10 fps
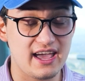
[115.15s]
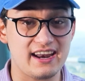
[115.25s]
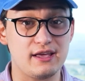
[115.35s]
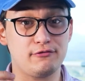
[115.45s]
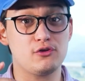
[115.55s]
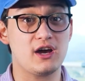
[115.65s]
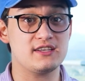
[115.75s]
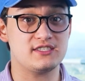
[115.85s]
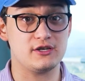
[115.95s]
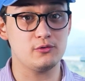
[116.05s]
and if you
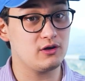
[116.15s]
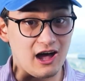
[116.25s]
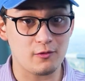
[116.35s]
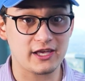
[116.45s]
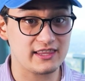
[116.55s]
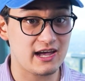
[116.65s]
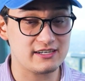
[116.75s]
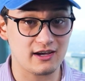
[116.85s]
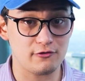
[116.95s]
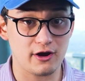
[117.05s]
guys do, I'll get that
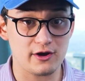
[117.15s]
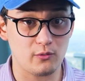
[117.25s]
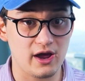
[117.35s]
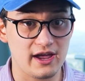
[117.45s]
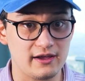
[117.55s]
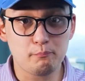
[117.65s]
done right away.